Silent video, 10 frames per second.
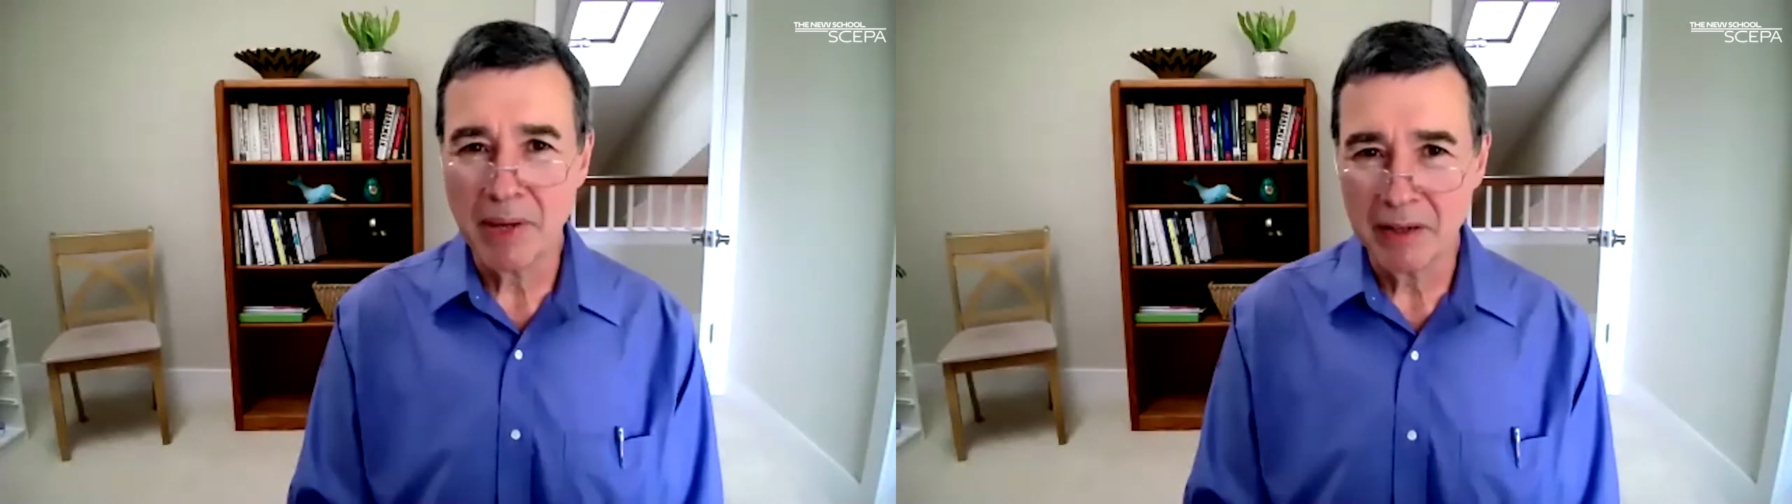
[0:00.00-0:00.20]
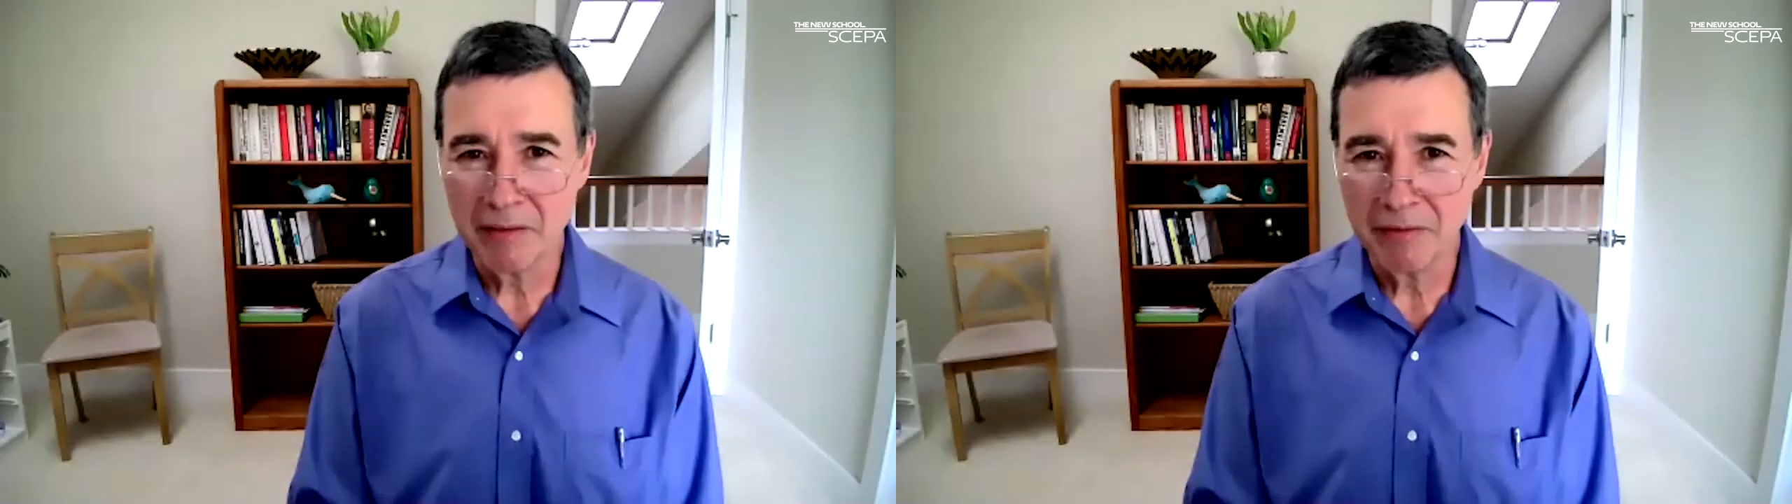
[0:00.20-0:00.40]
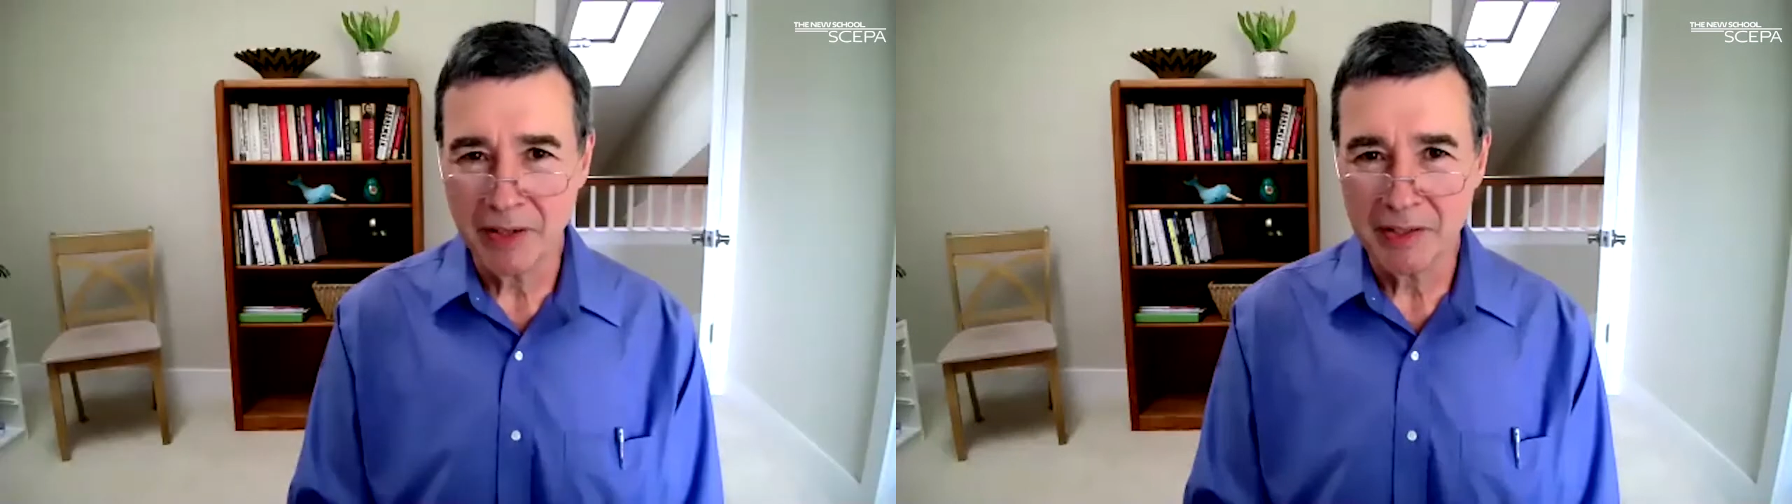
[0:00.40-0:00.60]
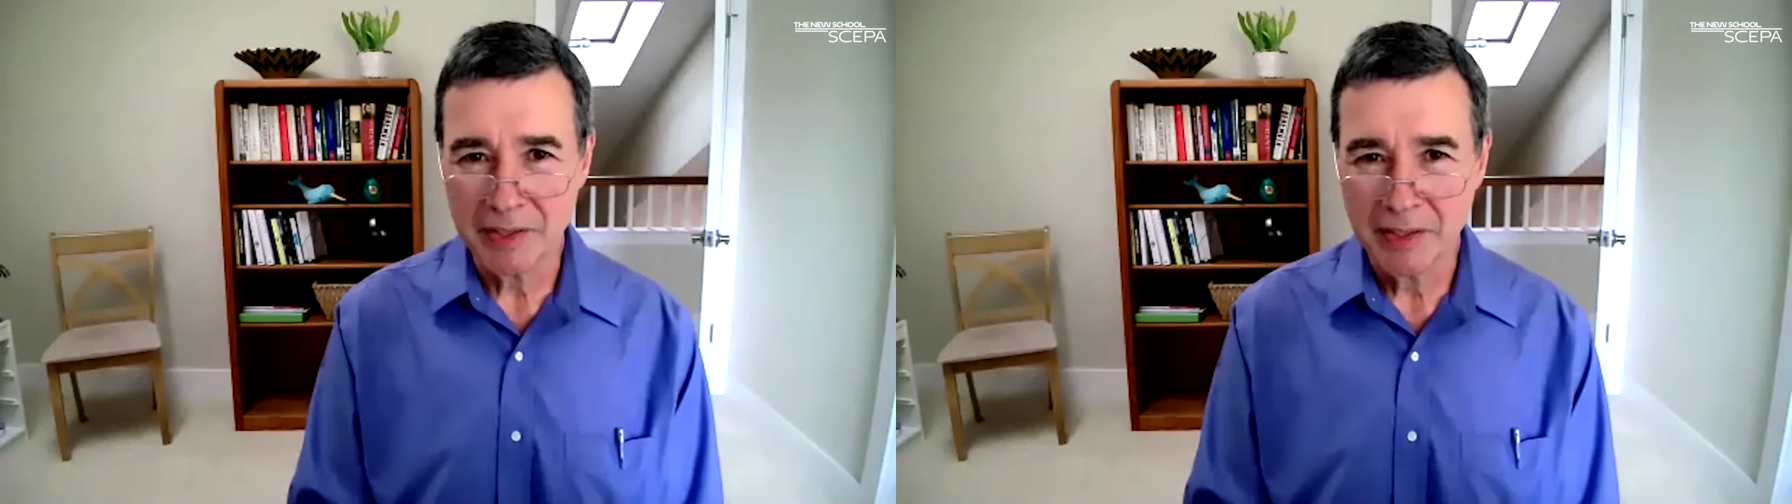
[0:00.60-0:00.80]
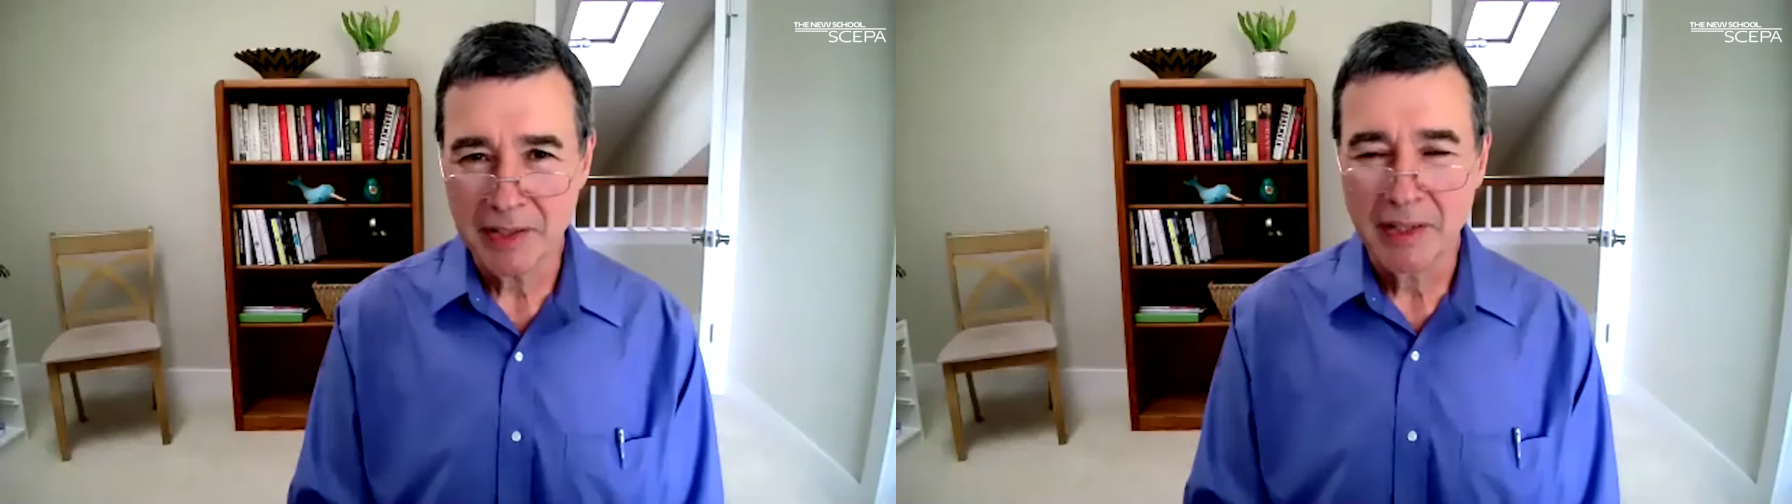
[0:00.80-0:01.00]
benefit
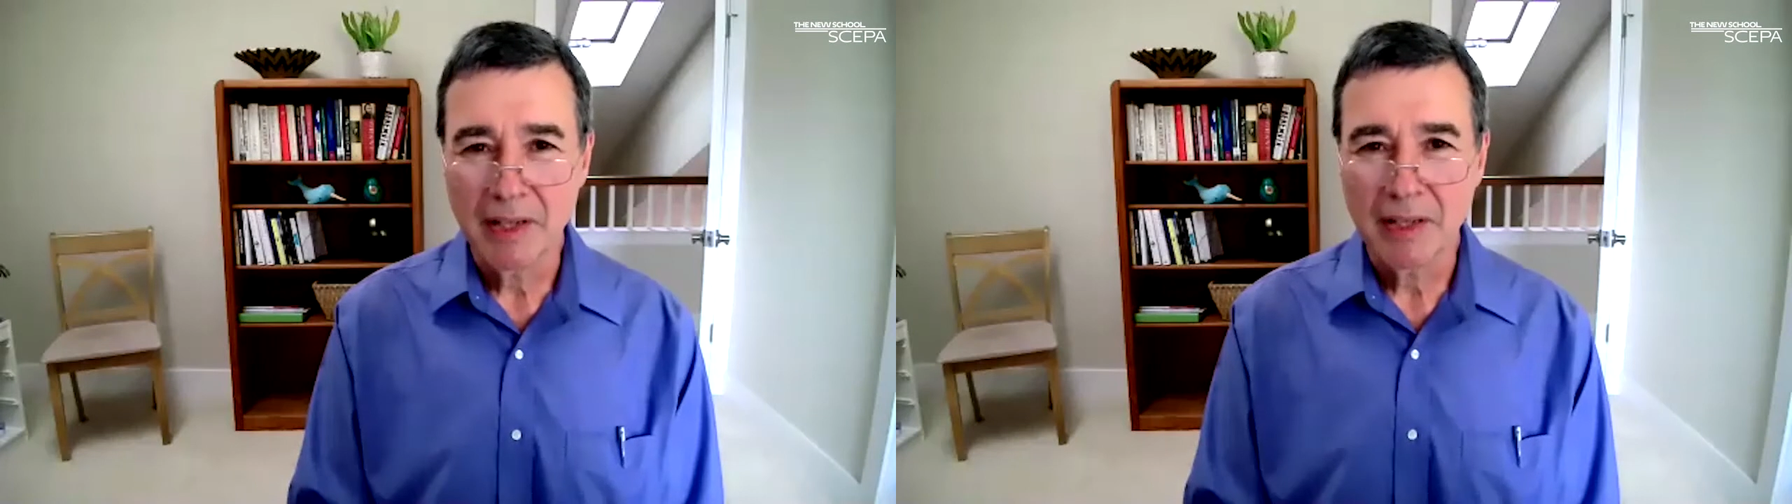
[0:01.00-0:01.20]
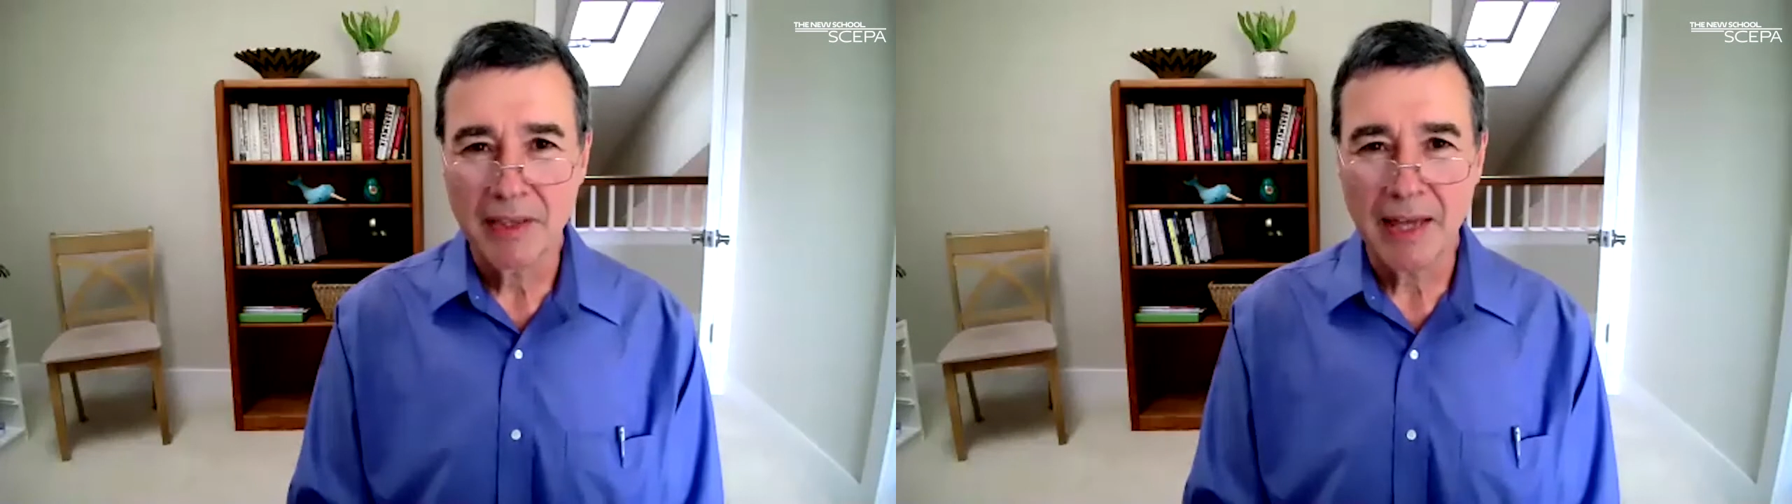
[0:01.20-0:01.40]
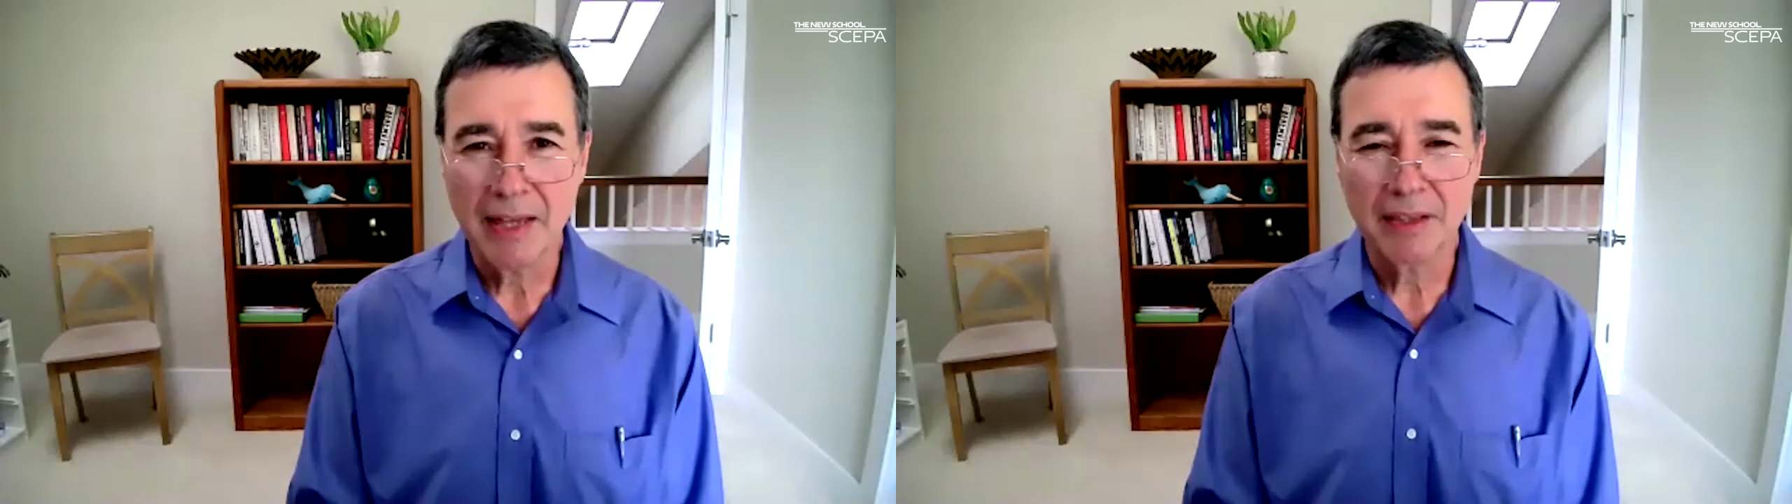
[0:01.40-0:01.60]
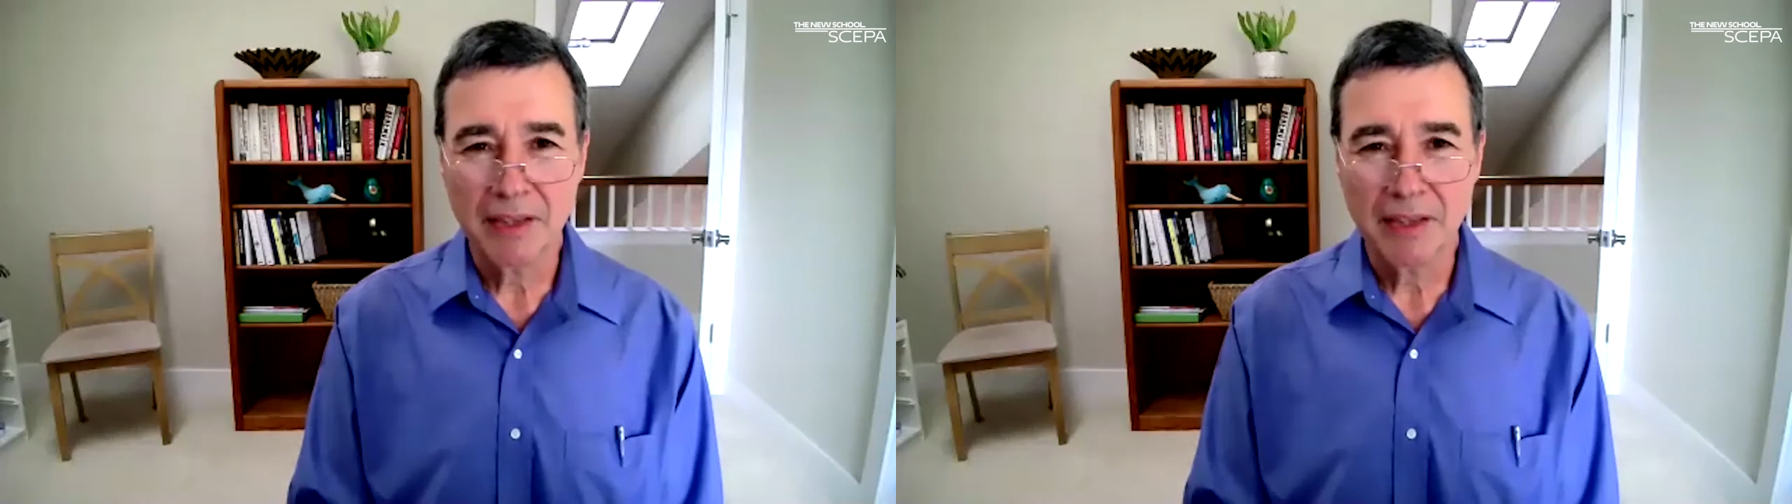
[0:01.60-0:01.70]
that